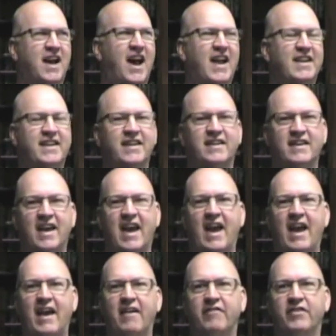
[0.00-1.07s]
I didn't
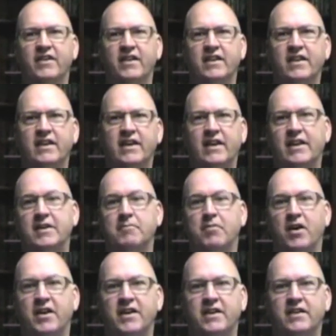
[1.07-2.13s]
have
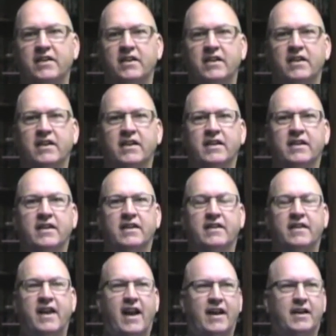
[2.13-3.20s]
anybody
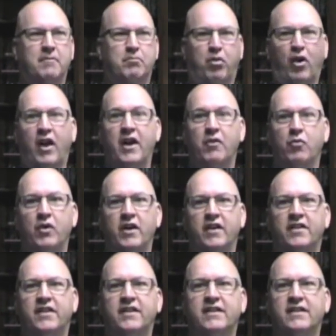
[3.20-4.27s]
that I could play
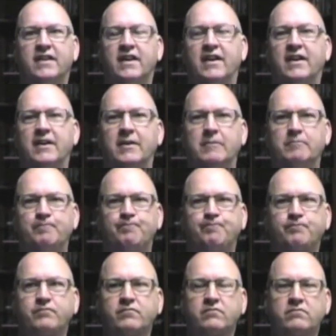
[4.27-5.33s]
with um,
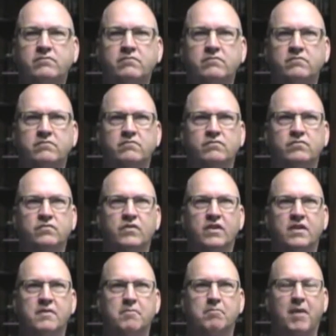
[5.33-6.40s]

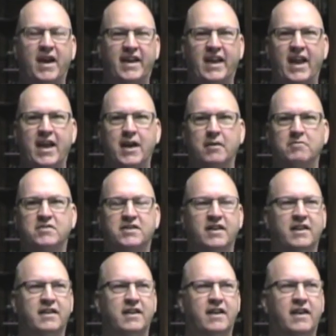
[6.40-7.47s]
my games
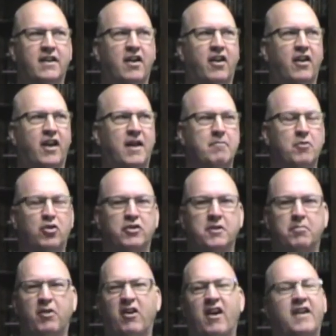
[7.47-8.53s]
and, and online
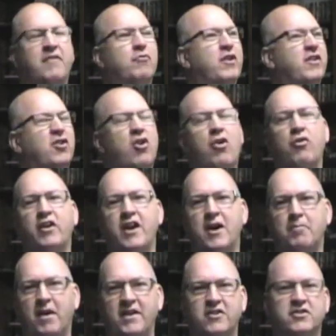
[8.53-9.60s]
multiplayer. I, when growing
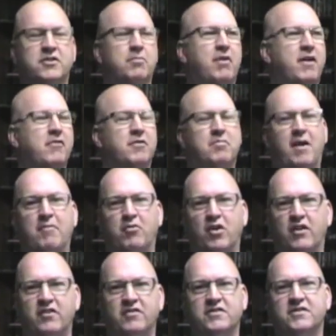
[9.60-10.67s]
up, I used to play with my
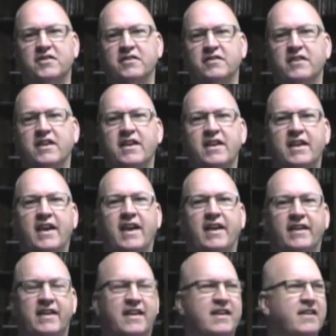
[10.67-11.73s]
brothers and and